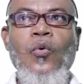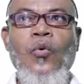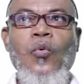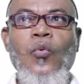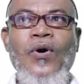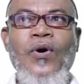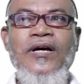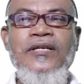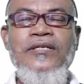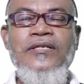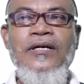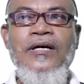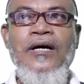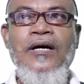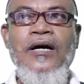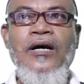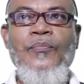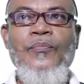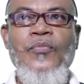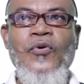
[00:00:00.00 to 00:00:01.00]
what
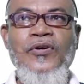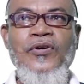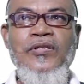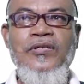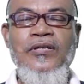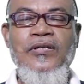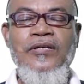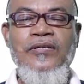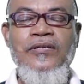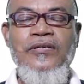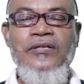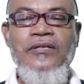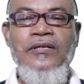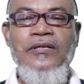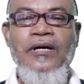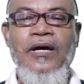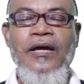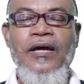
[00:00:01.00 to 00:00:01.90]
are pointers?